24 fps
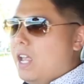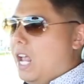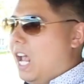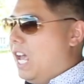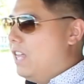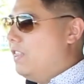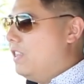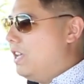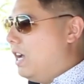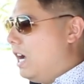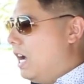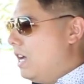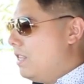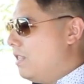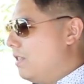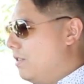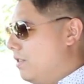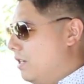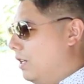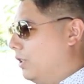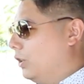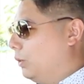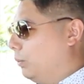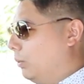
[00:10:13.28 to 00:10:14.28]
And the other
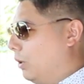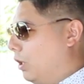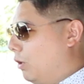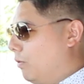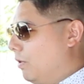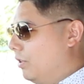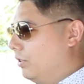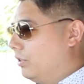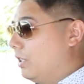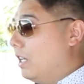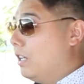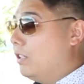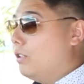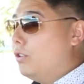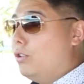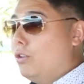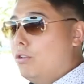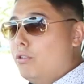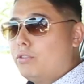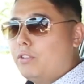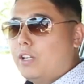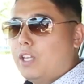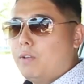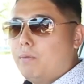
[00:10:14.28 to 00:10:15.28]
thing as well is that
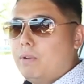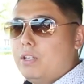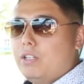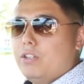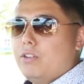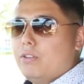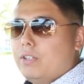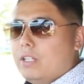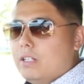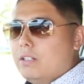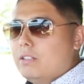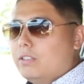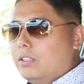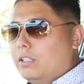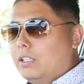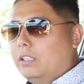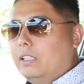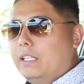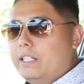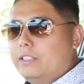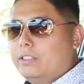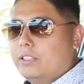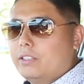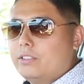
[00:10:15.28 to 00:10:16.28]
usually when you get into
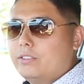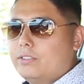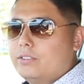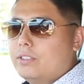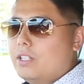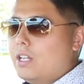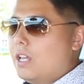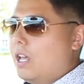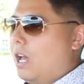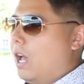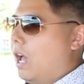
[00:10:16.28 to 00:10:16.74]
your Lexus